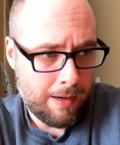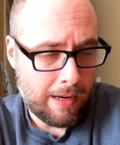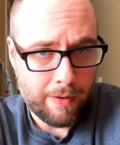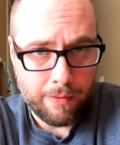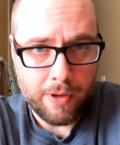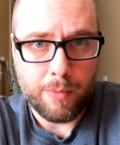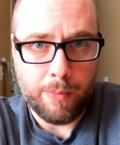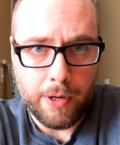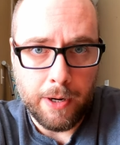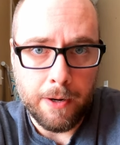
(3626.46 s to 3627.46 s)
and have everything
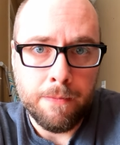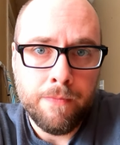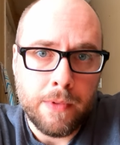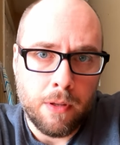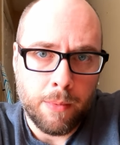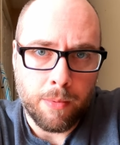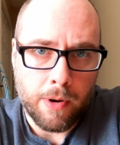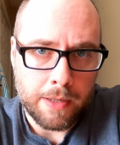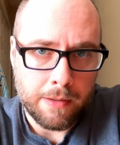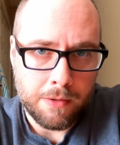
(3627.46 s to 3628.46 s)
prepared, a little bit of
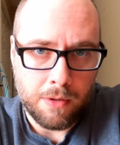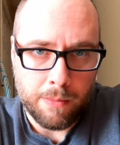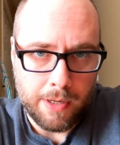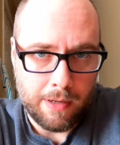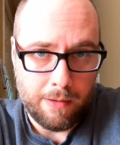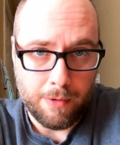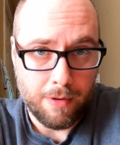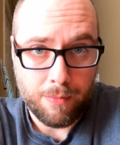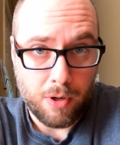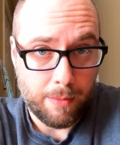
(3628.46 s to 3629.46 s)
practice, you can make
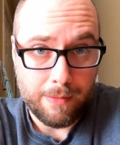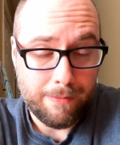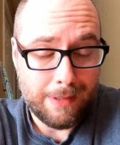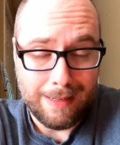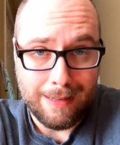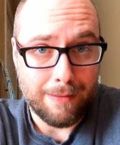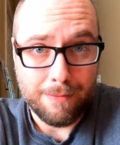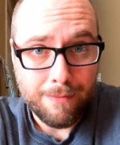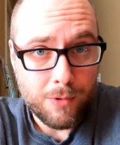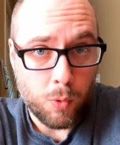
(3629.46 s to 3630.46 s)
anywhere probably ten,